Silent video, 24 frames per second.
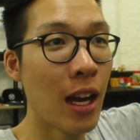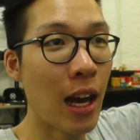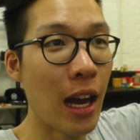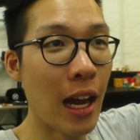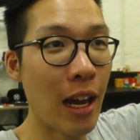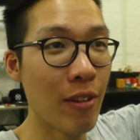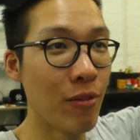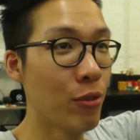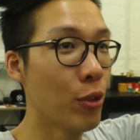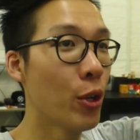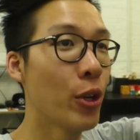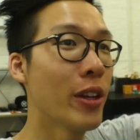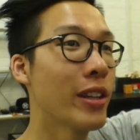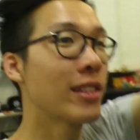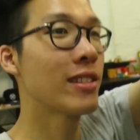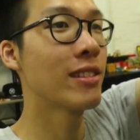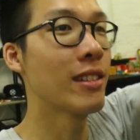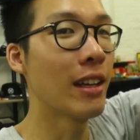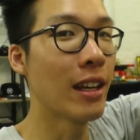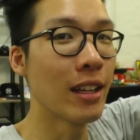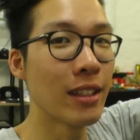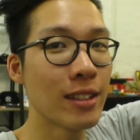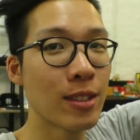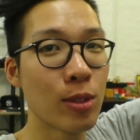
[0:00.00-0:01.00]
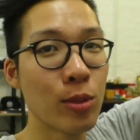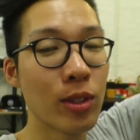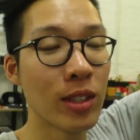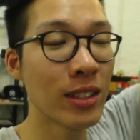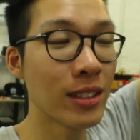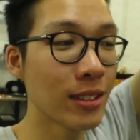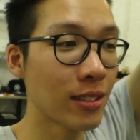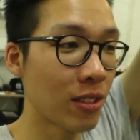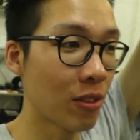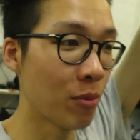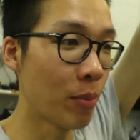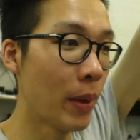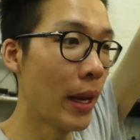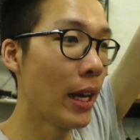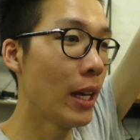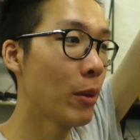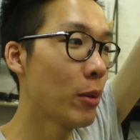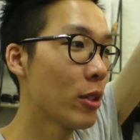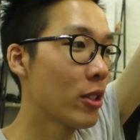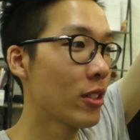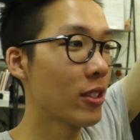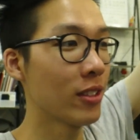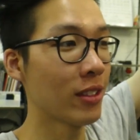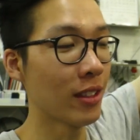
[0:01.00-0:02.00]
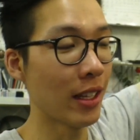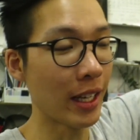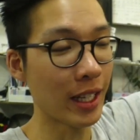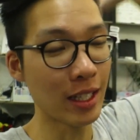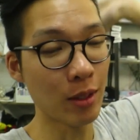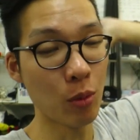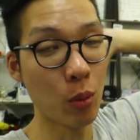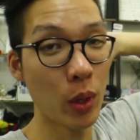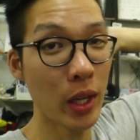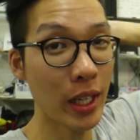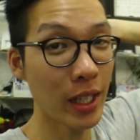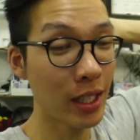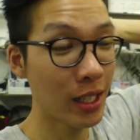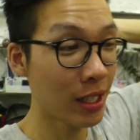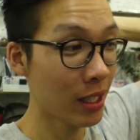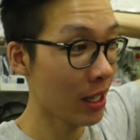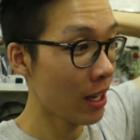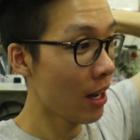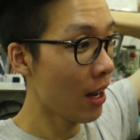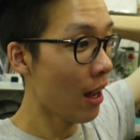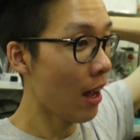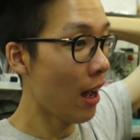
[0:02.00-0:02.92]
I have no internet until the 6th of May, which is in like a week.